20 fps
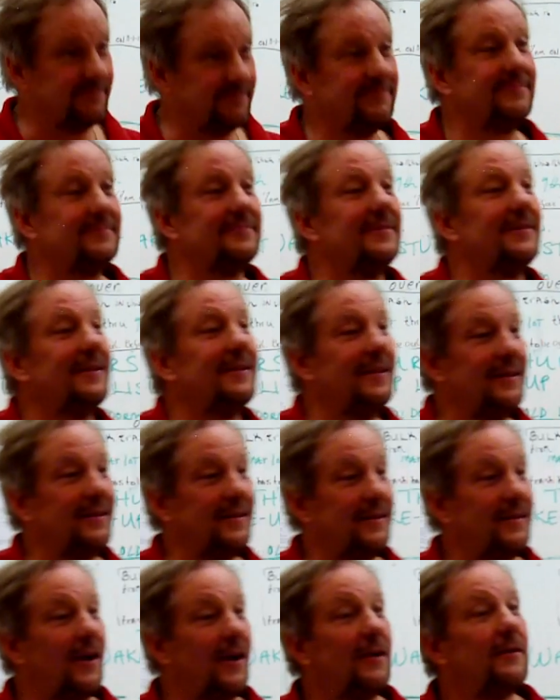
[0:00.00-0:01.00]
It's the
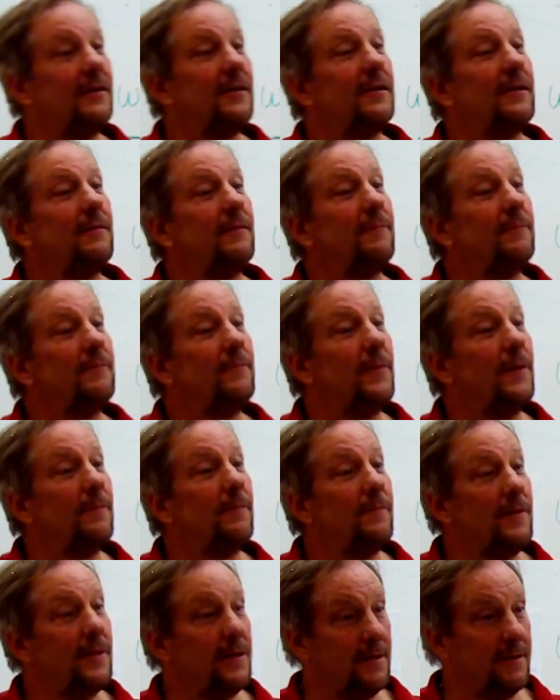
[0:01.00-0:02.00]
3rd largest
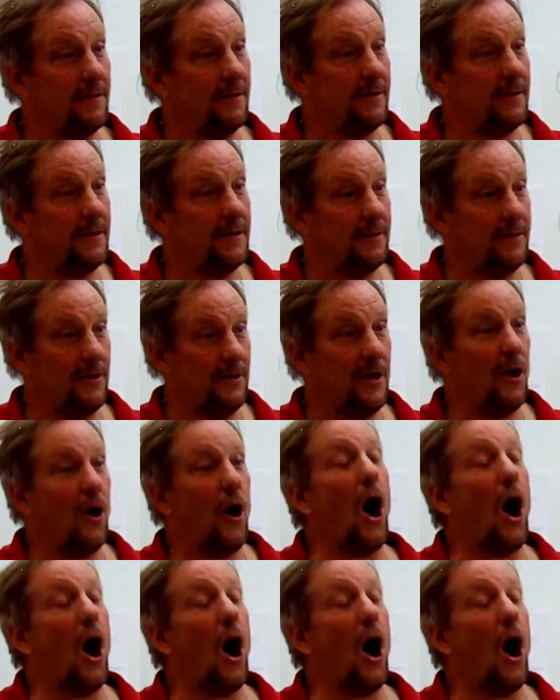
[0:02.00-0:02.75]
fair in the United States.